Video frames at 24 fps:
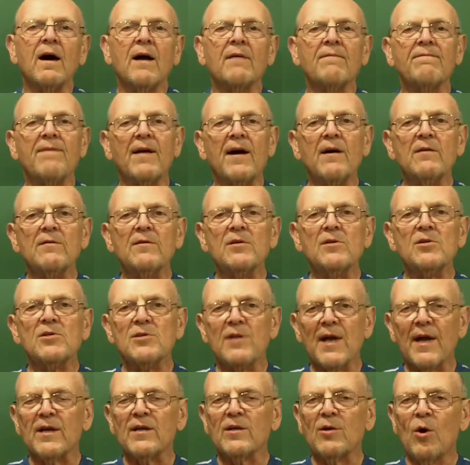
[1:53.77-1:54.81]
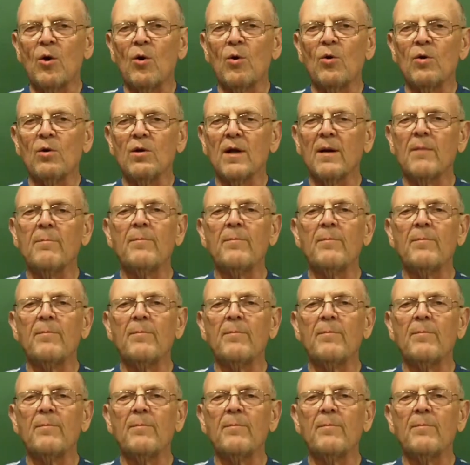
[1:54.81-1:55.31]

I found the second hole